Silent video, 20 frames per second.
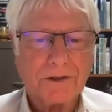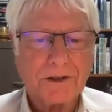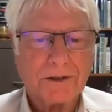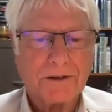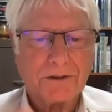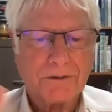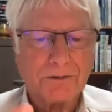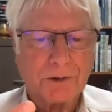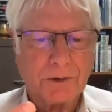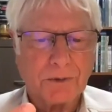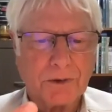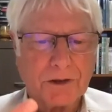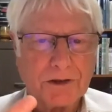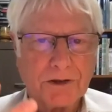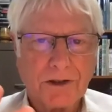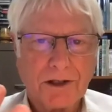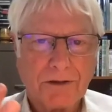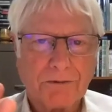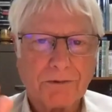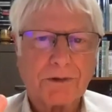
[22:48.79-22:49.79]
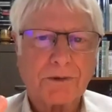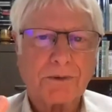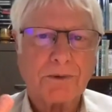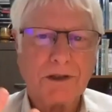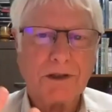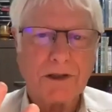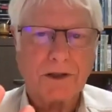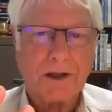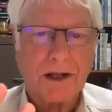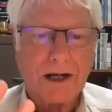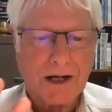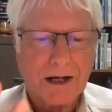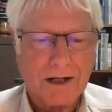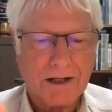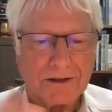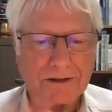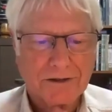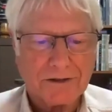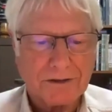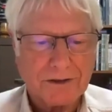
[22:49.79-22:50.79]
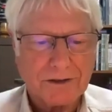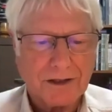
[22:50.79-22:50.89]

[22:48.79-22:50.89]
that for which you have three lines.